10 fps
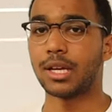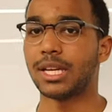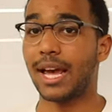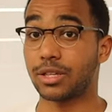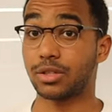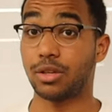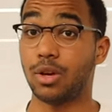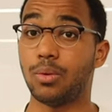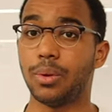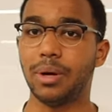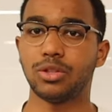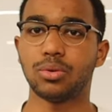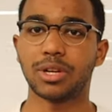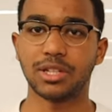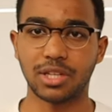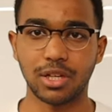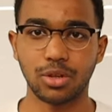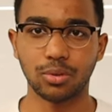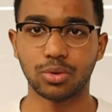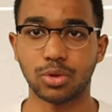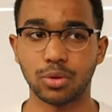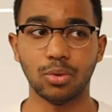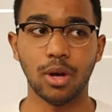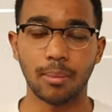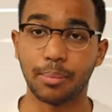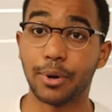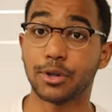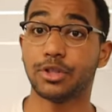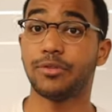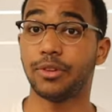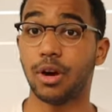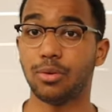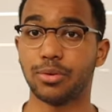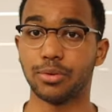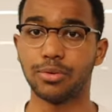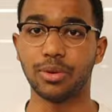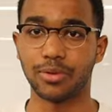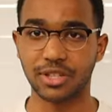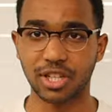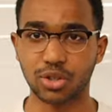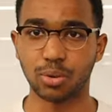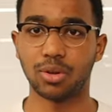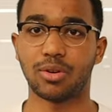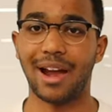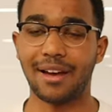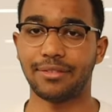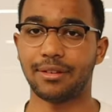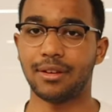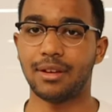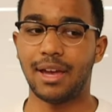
Next, we want to continue to push flow through the residual graph,